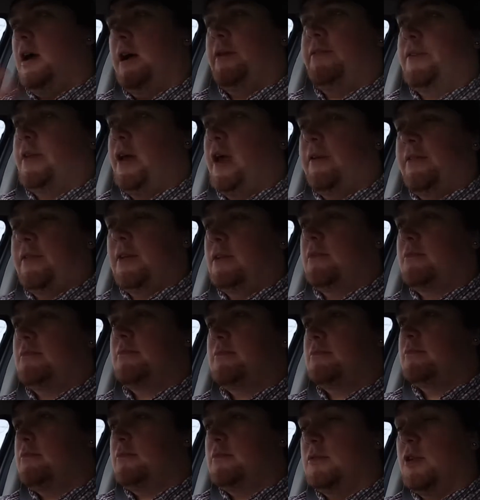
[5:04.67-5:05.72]
after having
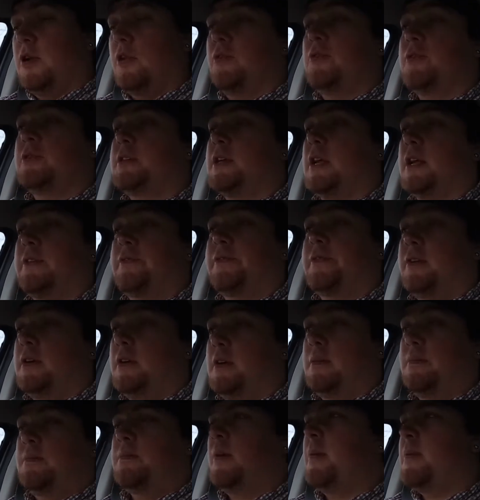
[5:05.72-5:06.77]
not looked at it
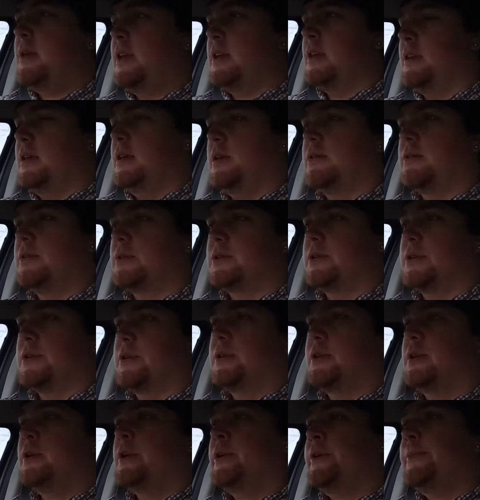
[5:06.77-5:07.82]
for probably a year or
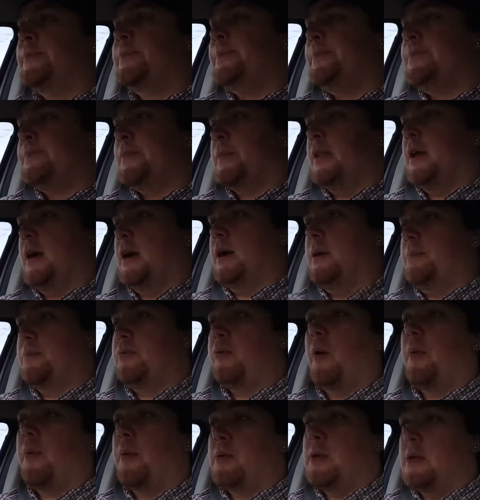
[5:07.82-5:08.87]
two,
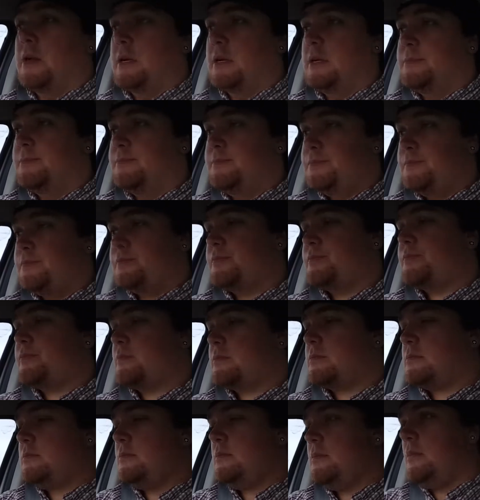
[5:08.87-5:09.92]
properly.
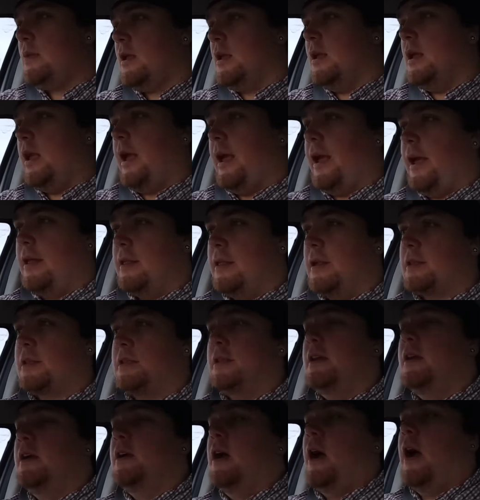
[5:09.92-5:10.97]
And like,
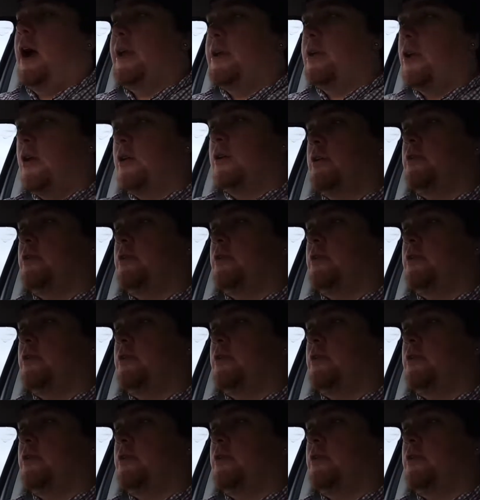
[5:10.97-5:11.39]
I know